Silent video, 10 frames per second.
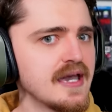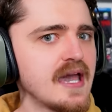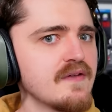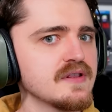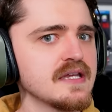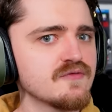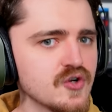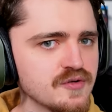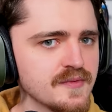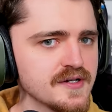heavily
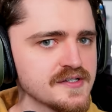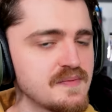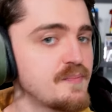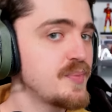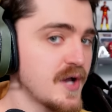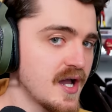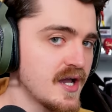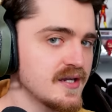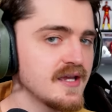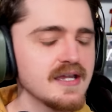rumors,
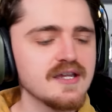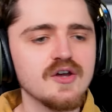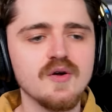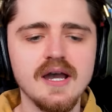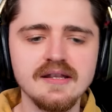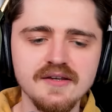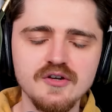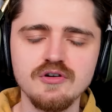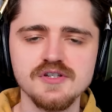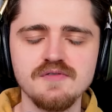But, you know, I did
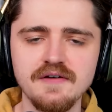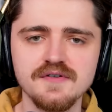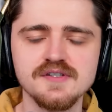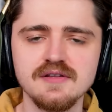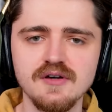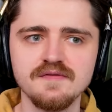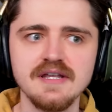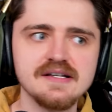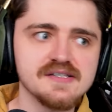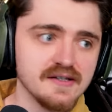cross-reference a lot of
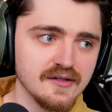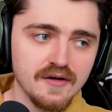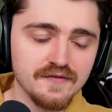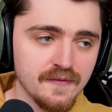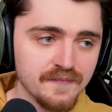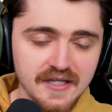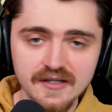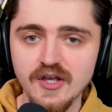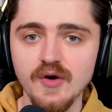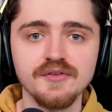leaks, and a lot of them
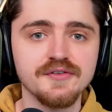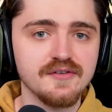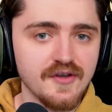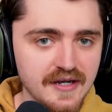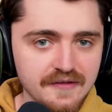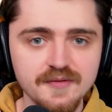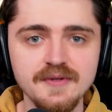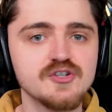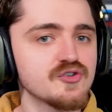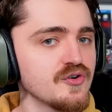did go on to turn out to
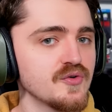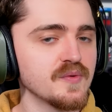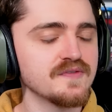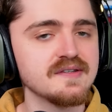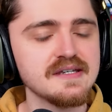be true with the